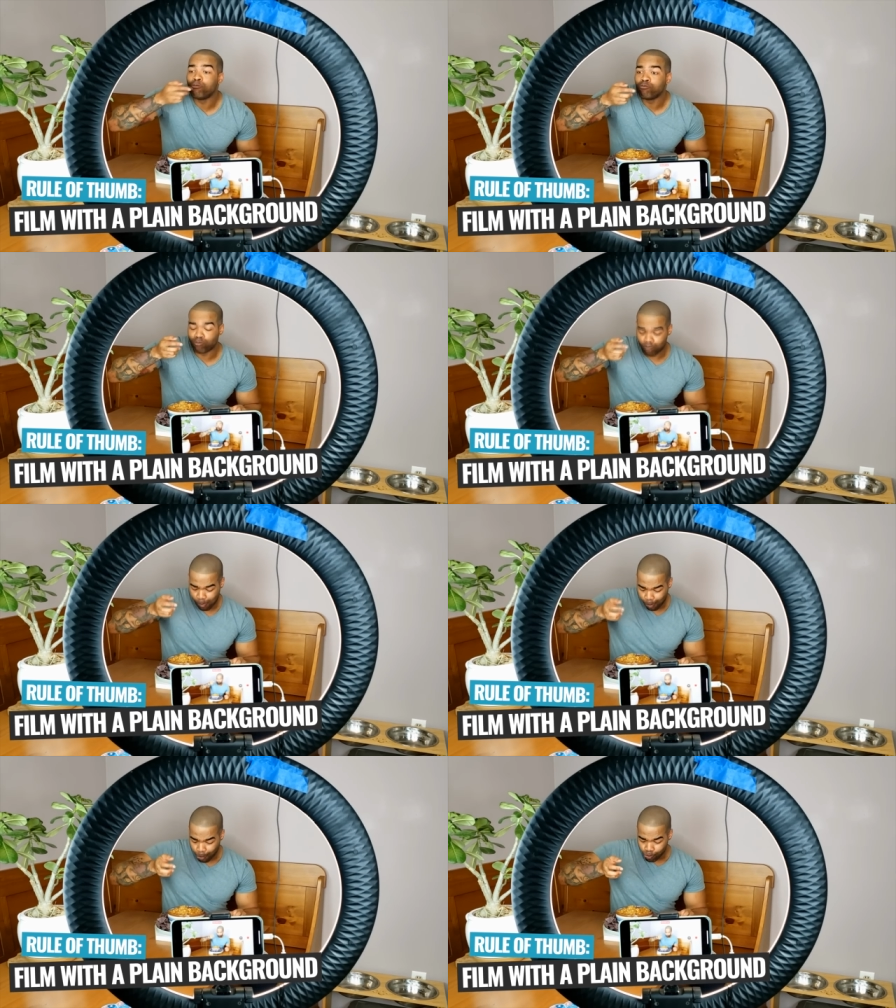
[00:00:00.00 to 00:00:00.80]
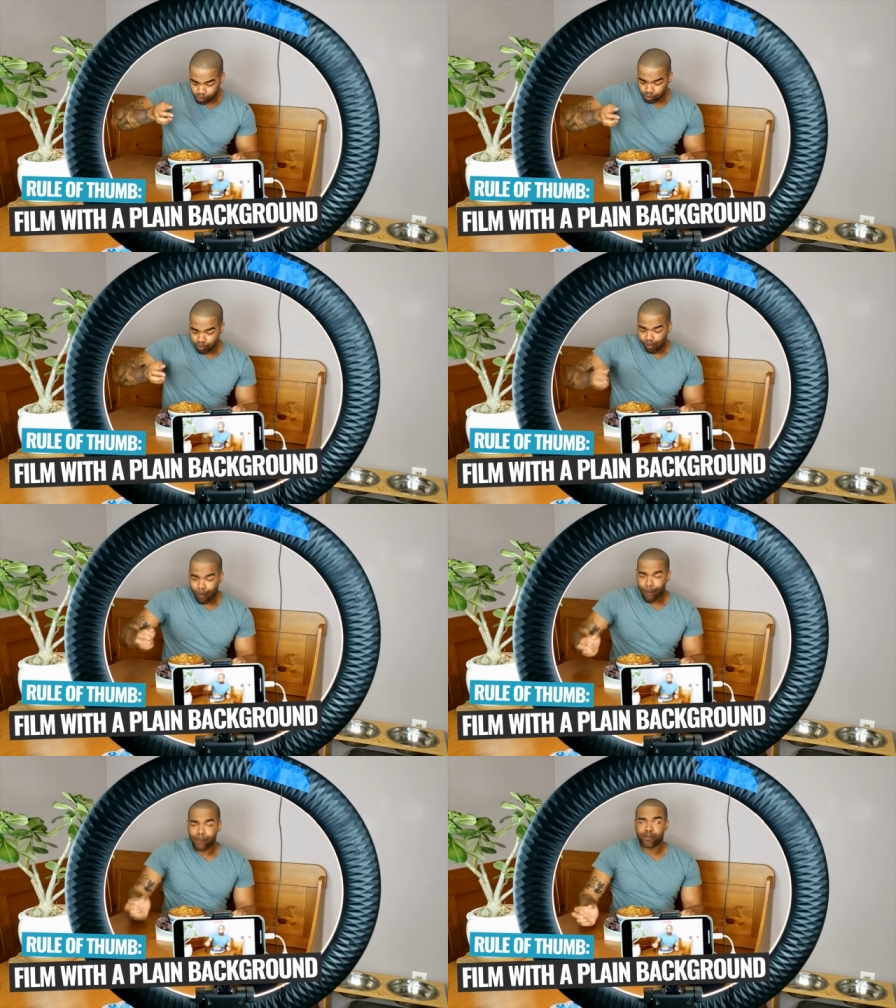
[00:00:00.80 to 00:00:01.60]
then filming in front of just a
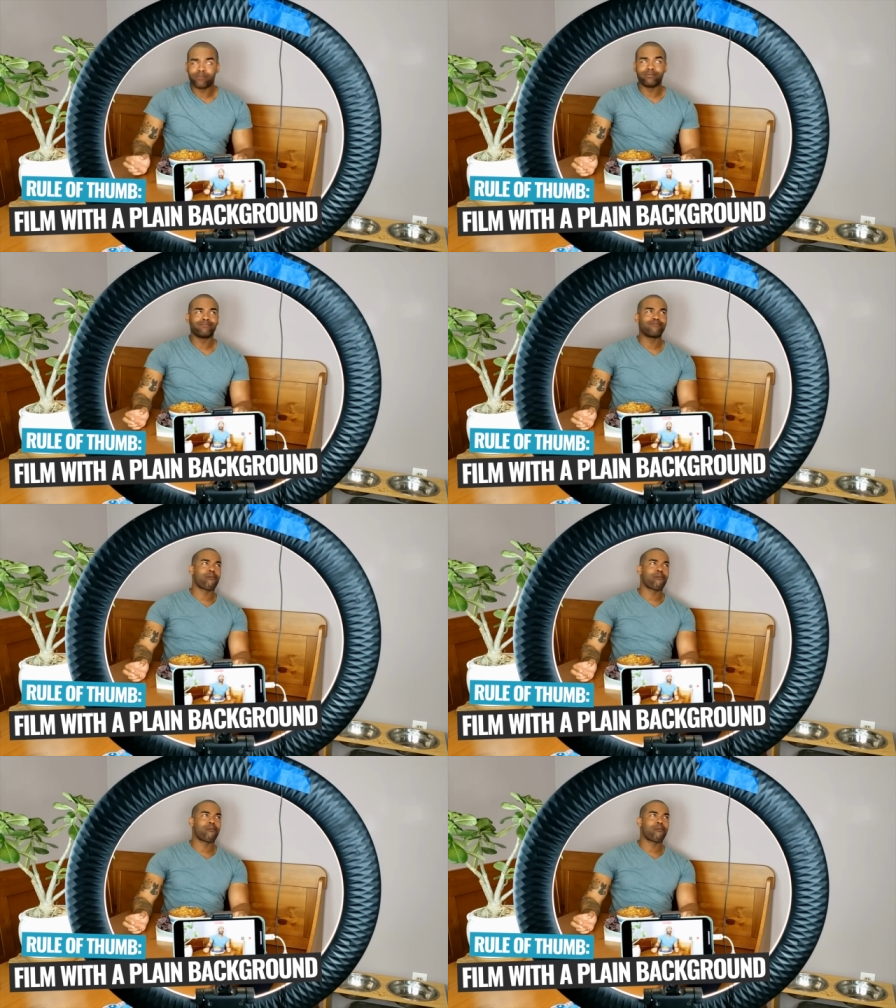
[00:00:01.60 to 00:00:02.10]
plain white